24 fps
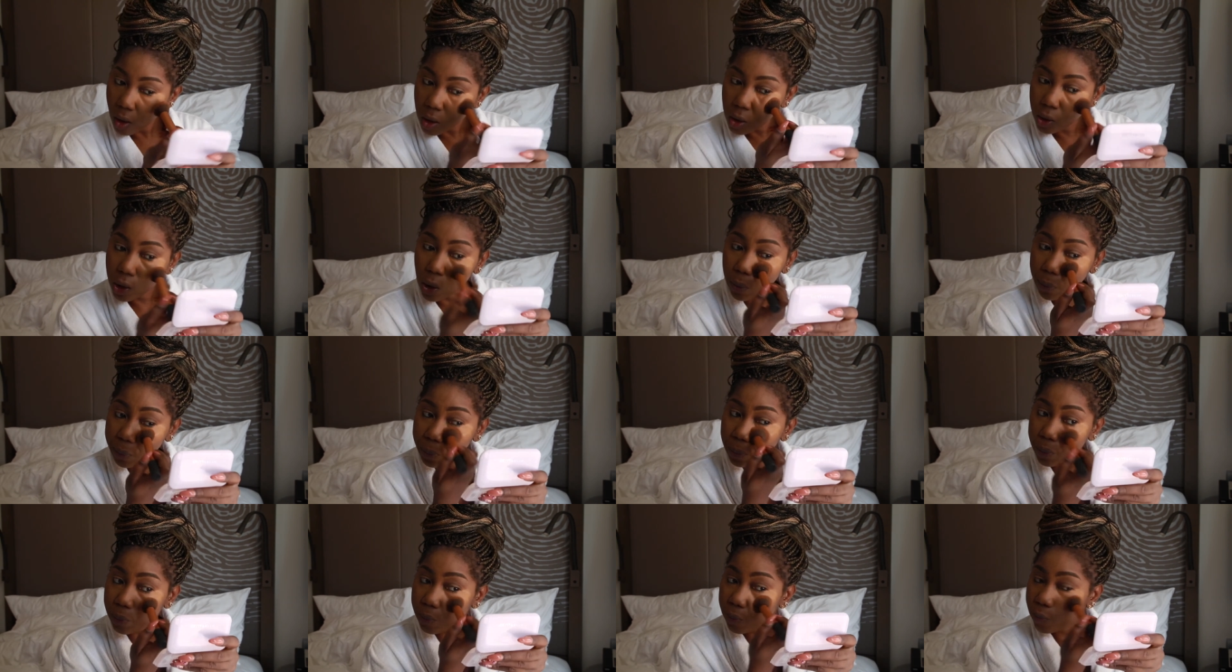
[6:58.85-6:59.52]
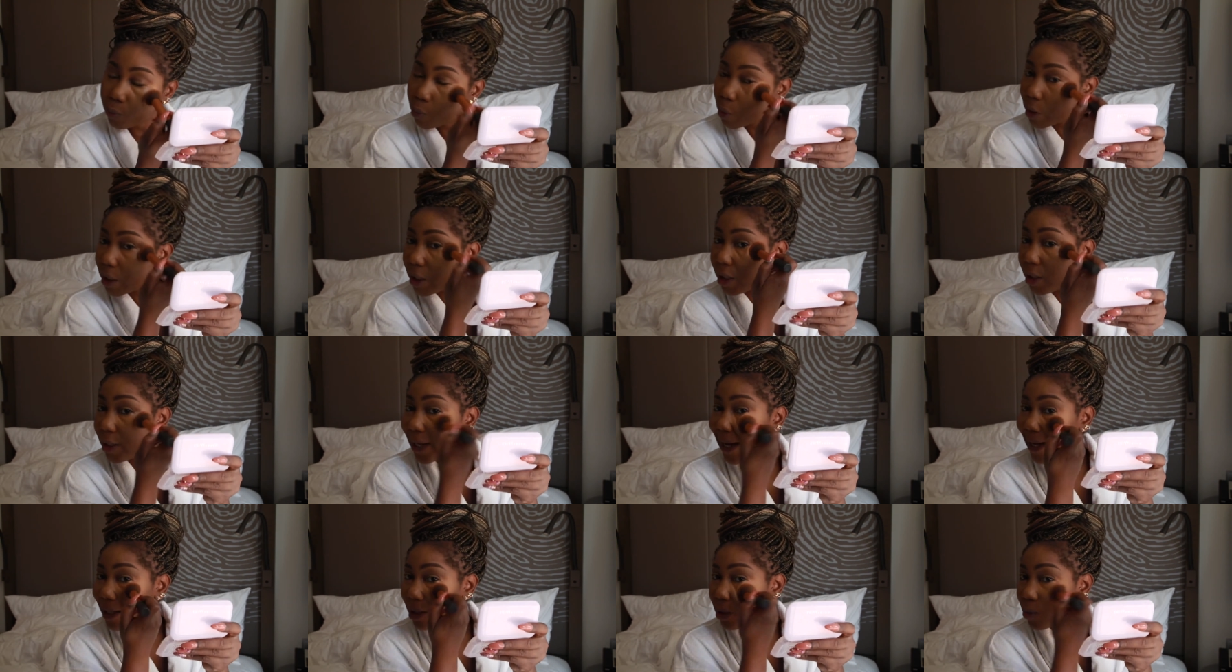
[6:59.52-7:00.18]
So within
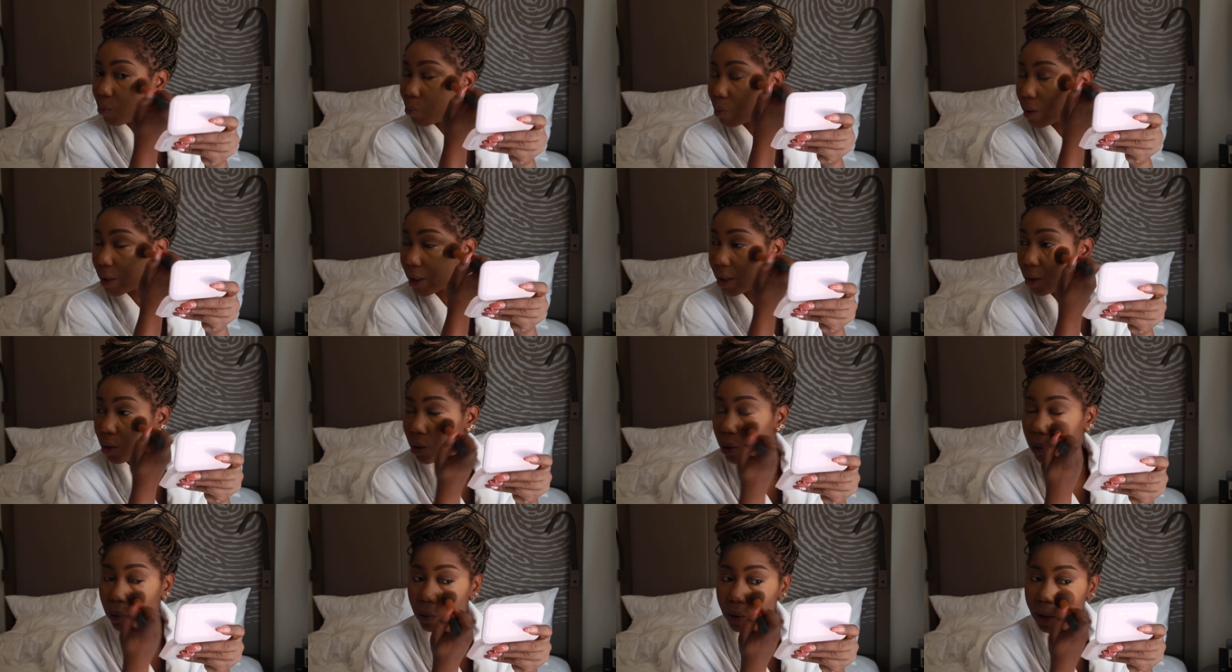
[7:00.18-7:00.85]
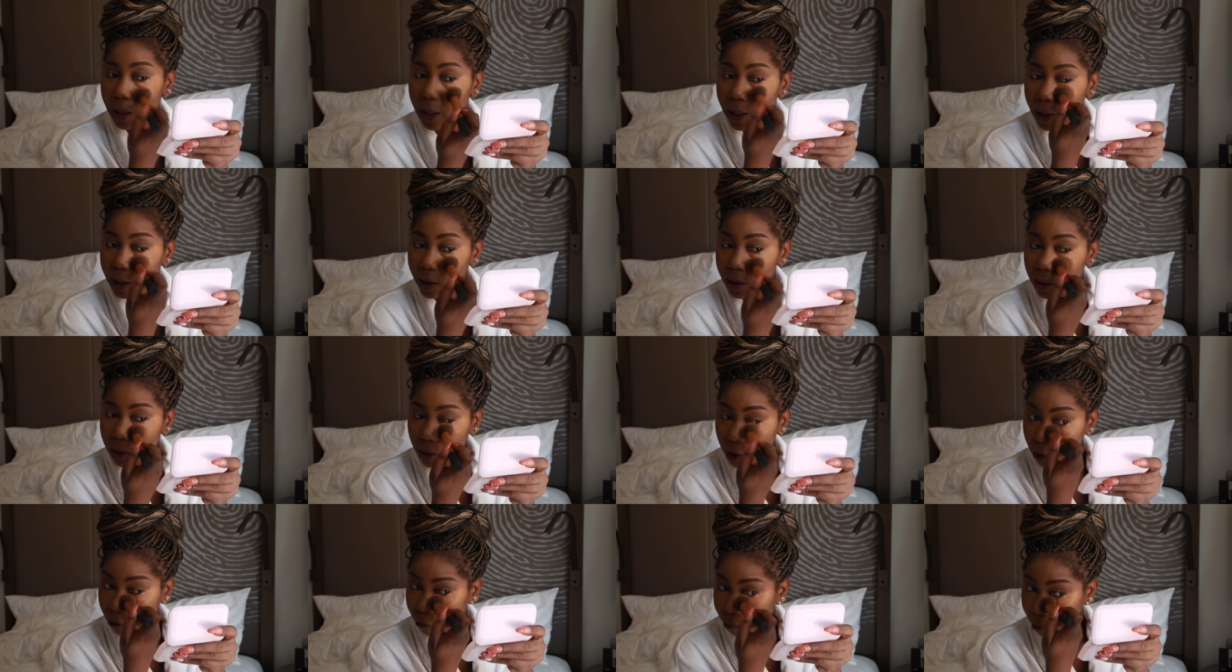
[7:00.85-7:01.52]
2
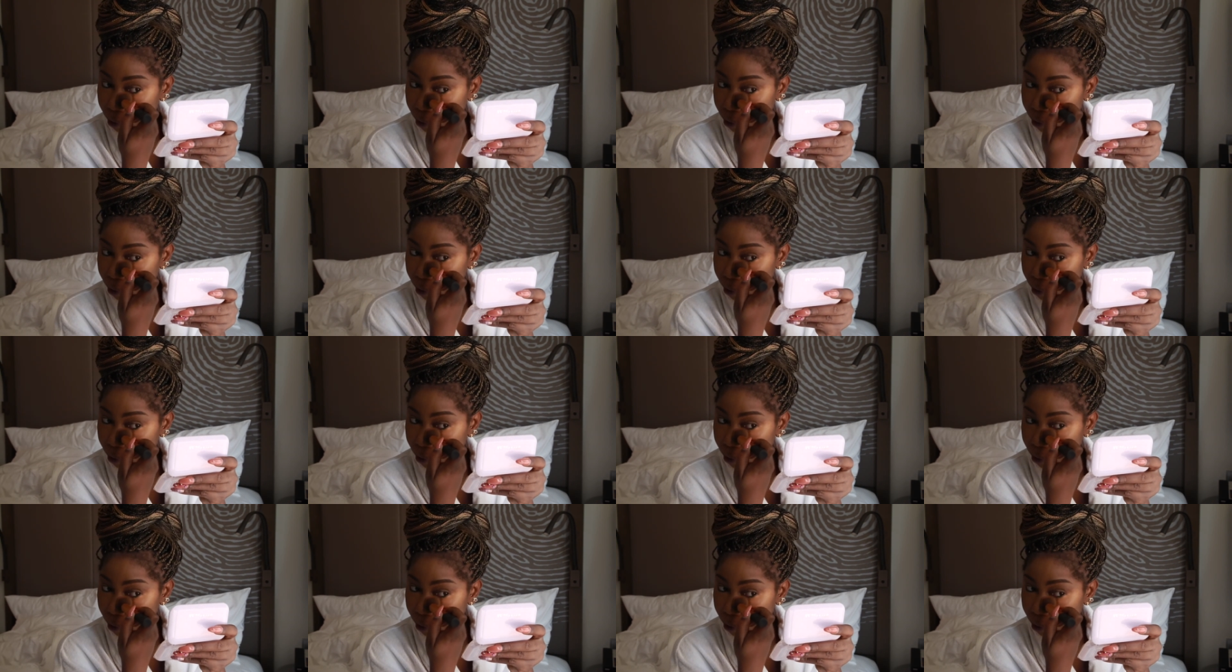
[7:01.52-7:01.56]
years of